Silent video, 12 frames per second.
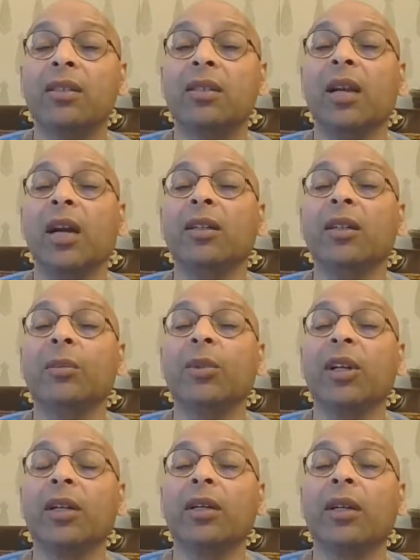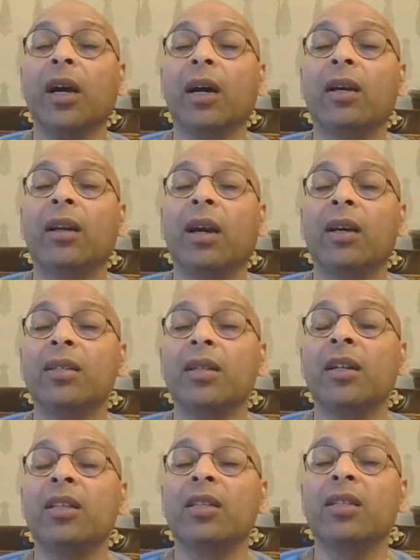Standard American diet has
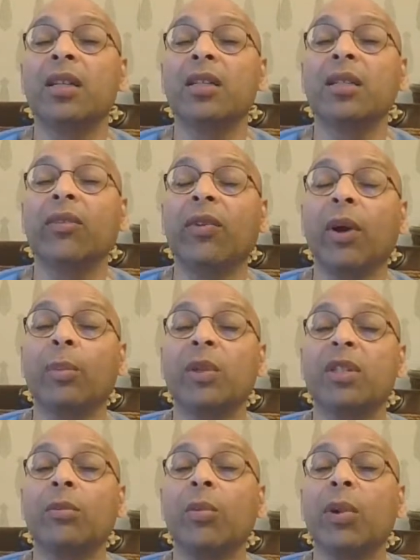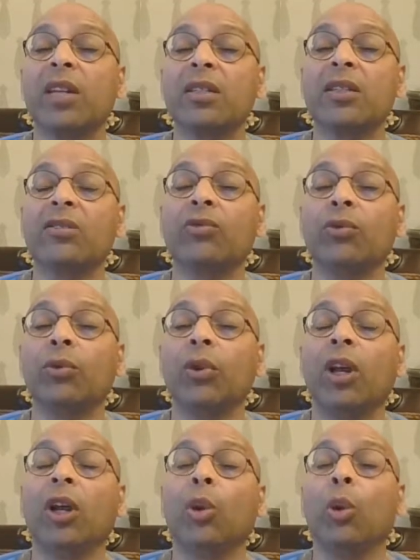65% processed
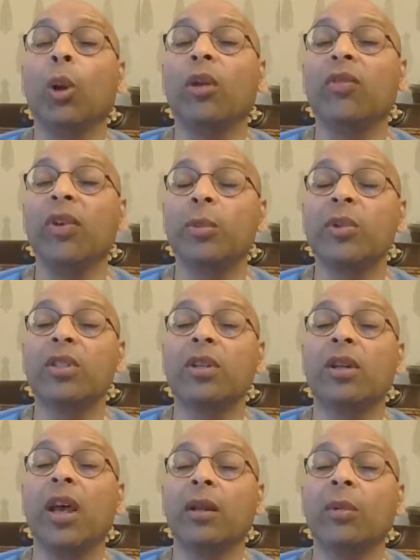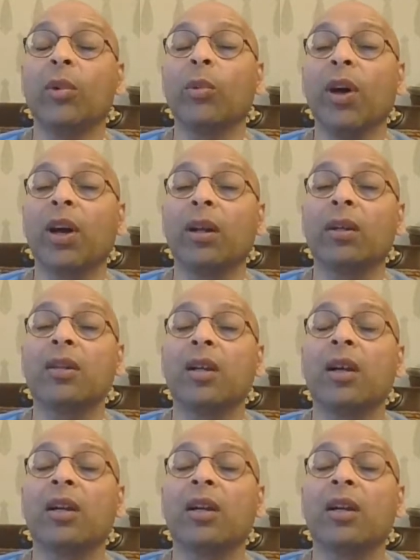food, 25% animal products,